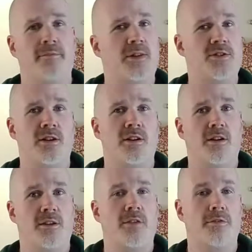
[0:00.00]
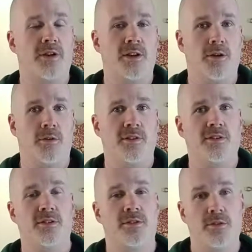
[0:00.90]
mentioned in another video
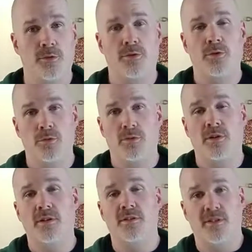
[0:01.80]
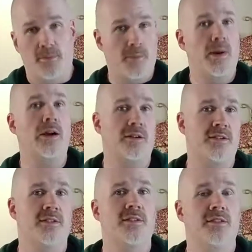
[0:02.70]
is to do some
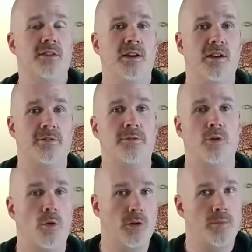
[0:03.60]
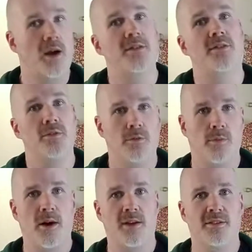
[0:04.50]
comparisons for older mods and newer
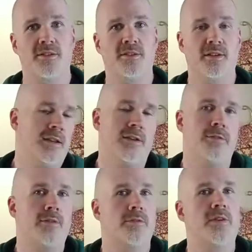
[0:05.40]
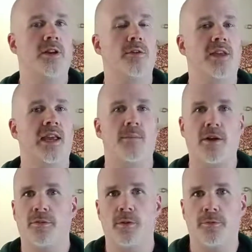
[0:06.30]
mods. If you have a video that came
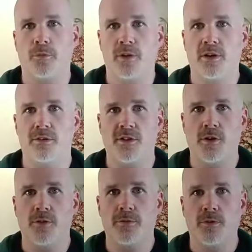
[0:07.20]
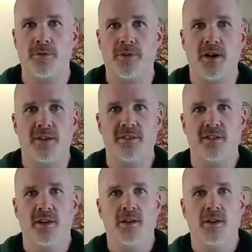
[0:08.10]
out 3 or 4 years ago for a device,